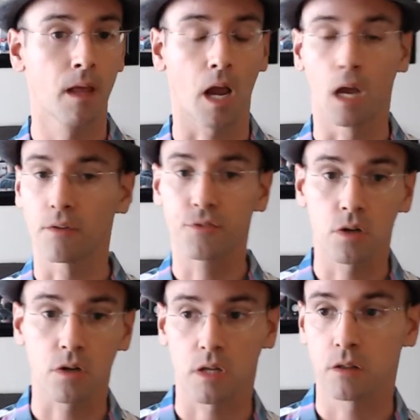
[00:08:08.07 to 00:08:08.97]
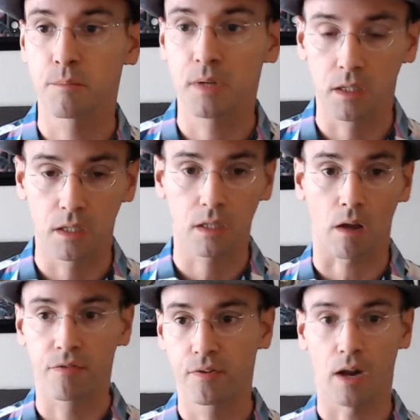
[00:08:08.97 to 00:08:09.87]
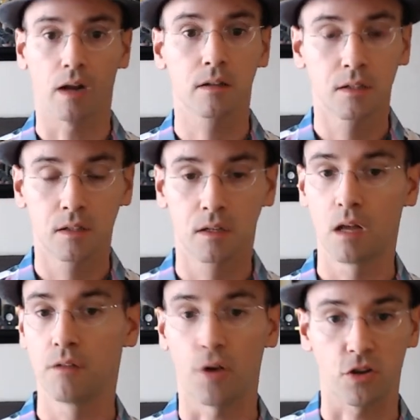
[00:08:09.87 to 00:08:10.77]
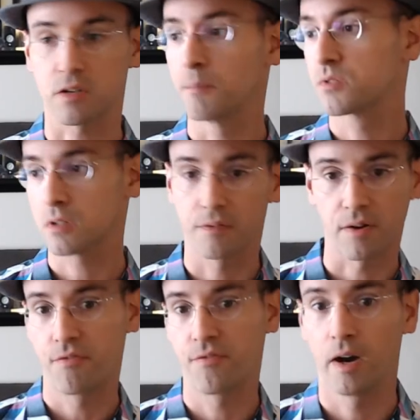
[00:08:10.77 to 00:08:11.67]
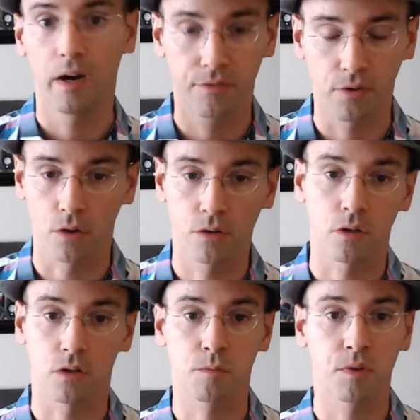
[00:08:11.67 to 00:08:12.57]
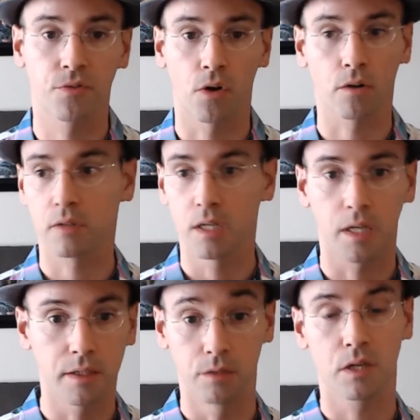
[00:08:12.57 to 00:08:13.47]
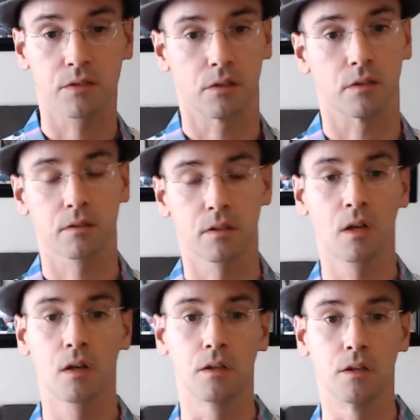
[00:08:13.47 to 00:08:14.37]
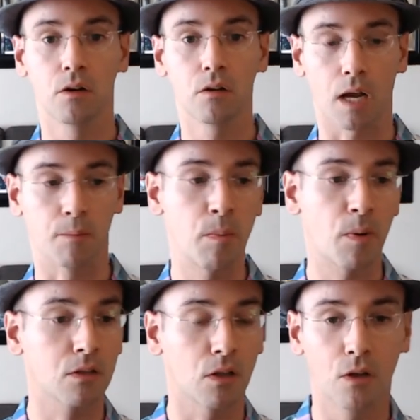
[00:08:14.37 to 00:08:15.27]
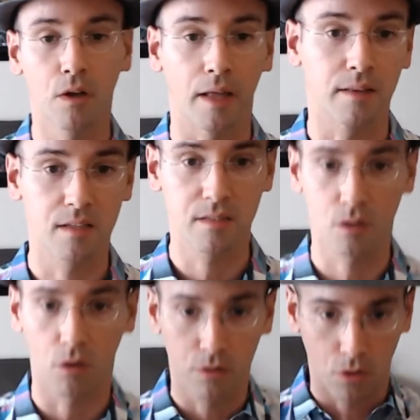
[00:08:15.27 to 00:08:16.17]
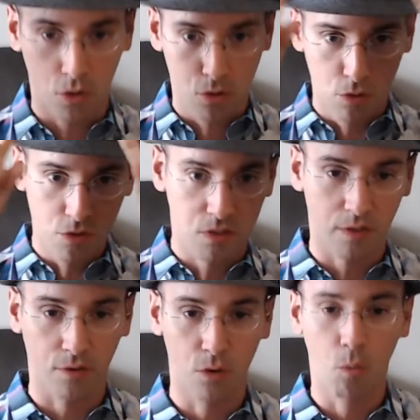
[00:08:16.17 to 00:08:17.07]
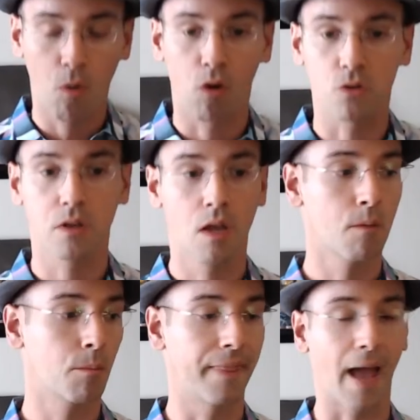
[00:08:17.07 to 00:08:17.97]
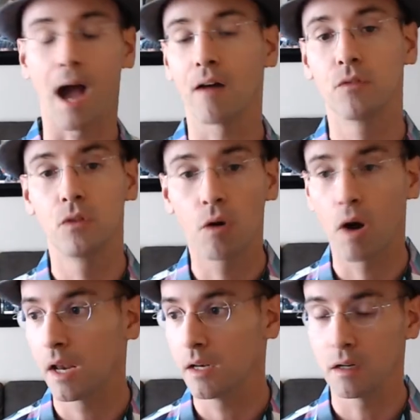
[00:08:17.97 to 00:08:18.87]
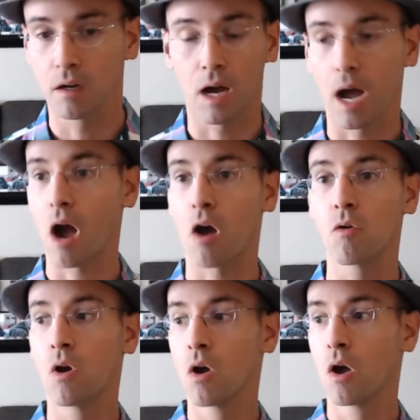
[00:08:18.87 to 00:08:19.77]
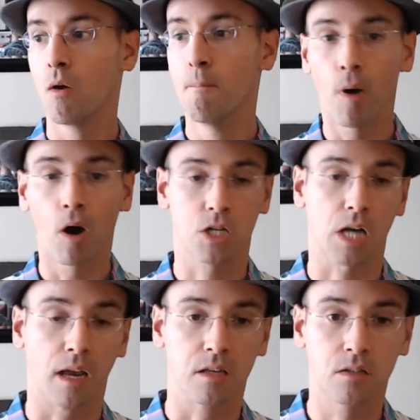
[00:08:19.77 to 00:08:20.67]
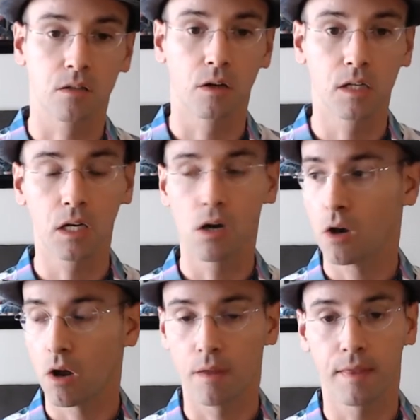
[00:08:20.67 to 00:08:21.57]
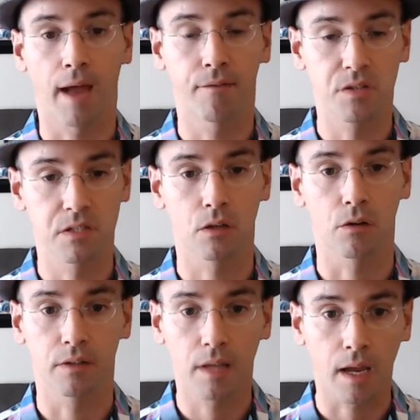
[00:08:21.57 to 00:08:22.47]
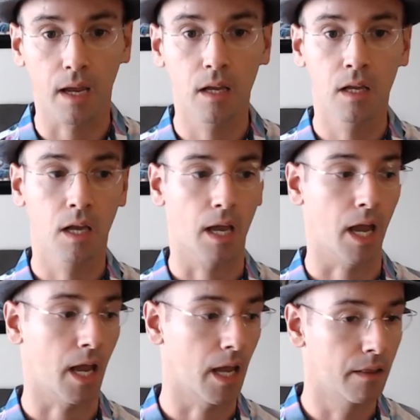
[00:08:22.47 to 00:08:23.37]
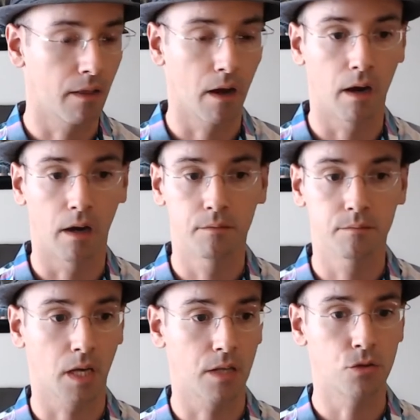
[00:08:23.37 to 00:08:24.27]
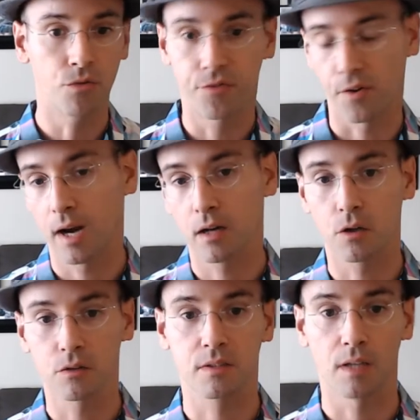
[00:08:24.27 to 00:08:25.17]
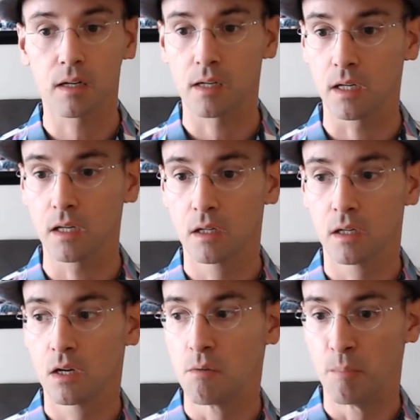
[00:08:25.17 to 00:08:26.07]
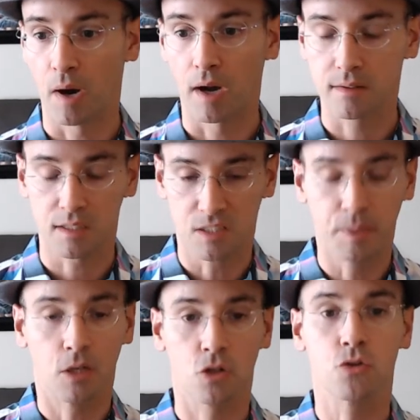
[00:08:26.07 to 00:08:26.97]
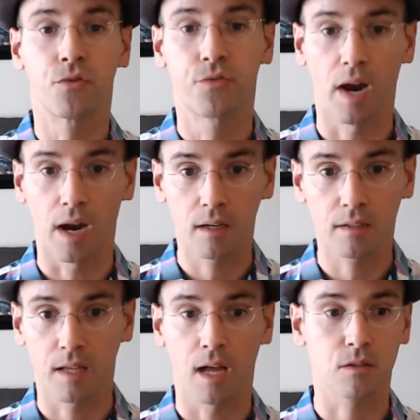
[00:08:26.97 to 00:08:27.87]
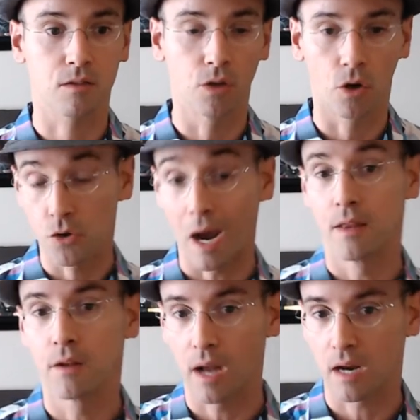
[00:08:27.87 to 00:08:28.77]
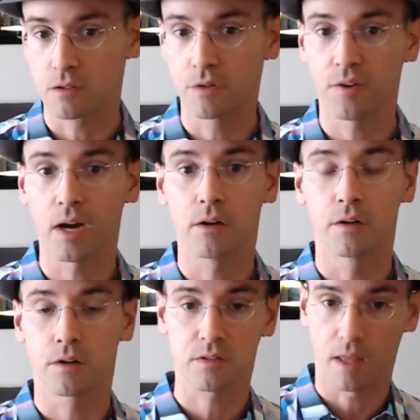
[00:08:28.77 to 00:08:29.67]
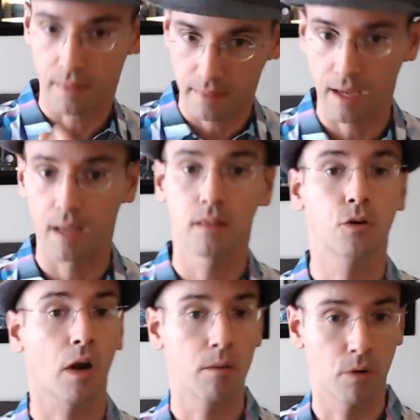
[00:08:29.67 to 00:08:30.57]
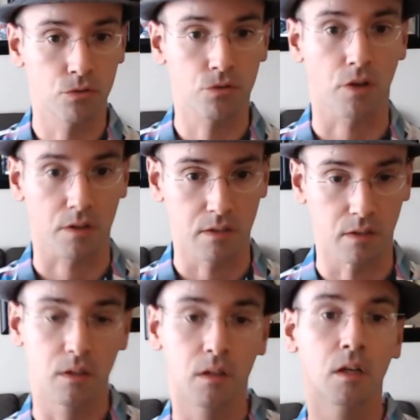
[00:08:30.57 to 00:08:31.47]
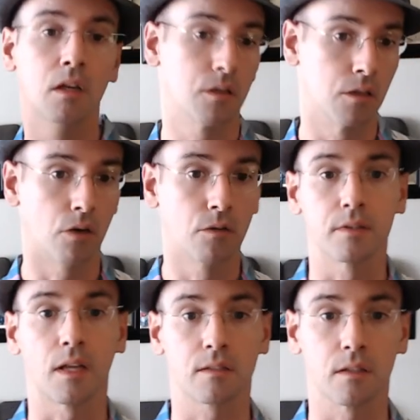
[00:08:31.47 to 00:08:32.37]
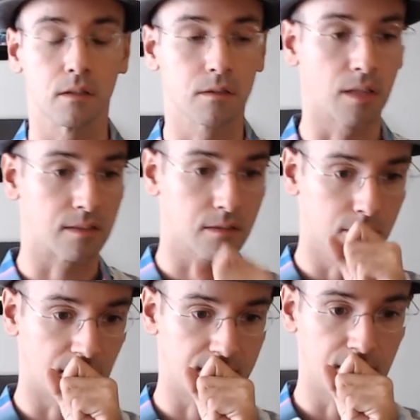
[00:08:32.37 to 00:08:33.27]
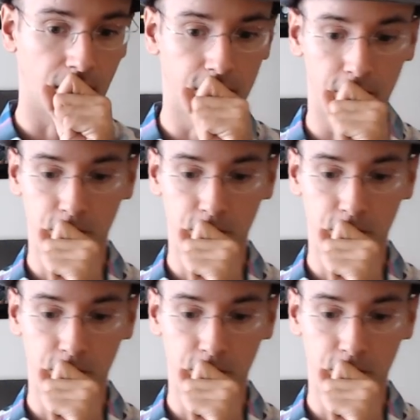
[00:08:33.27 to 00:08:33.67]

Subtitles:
And of course, at the beginning, I fell. And for some stuff, I failed for years before getting any results. You know, like people don't know that. They see all the cool stuff on the walls, but they have no idea how much I study, learn every single day. And you fail constantly, but it's because you fail that, you know, you analyze the failures and then you are able to succeed. You know, that's it. That's the idea.